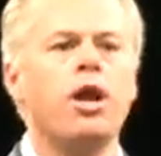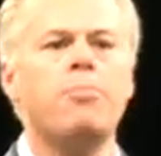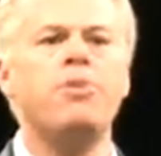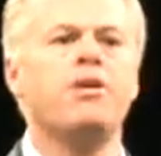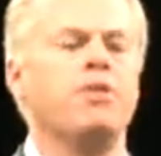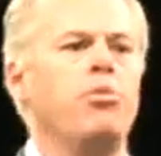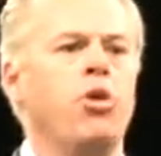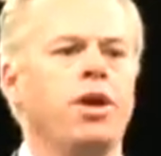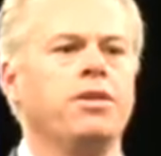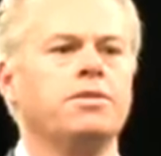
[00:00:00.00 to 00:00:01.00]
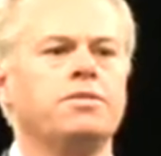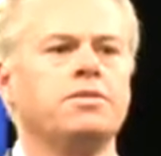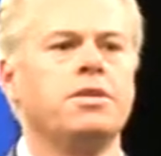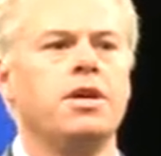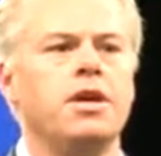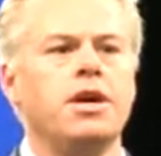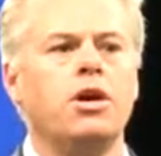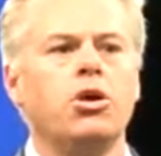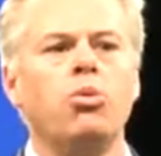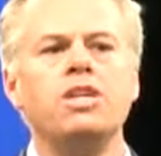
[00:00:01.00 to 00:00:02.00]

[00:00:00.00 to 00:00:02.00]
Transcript: we're at a pivot point.